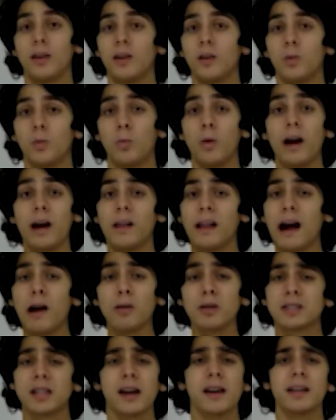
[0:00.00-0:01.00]
Well, our
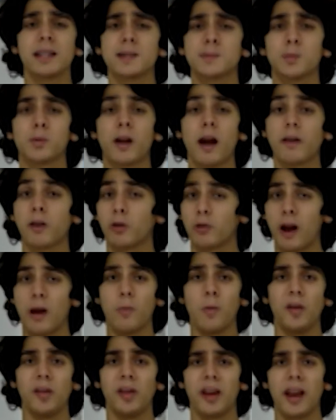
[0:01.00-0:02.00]
Titans pulled out a great
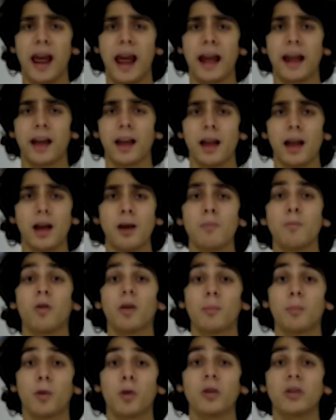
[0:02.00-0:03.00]
win today. More
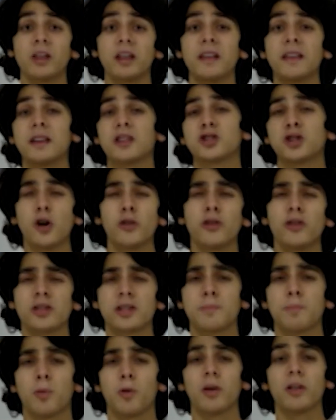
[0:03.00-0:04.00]
importantly, they showed their
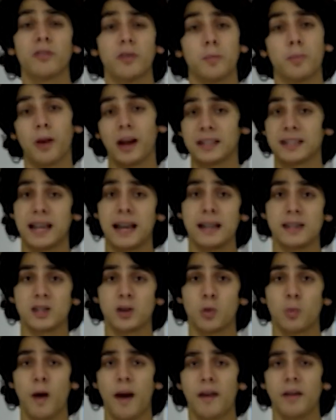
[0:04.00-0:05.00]
support for breast cancer
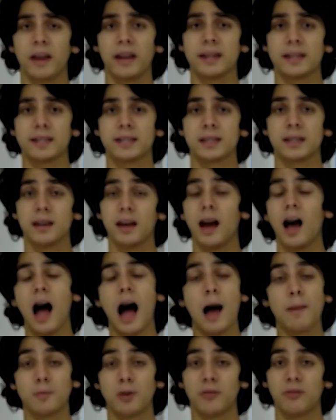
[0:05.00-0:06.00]
awareness. I'm
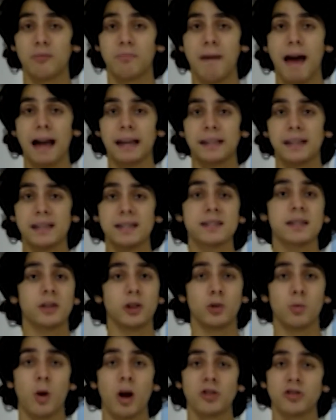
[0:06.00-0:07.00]
Griffin Magnus, and you're
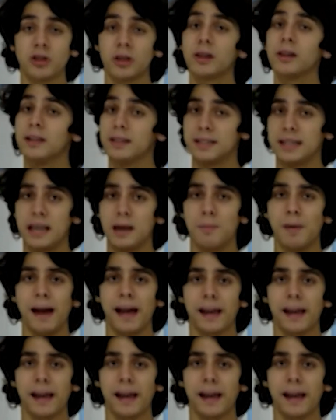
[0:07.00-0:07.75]
watching TMA.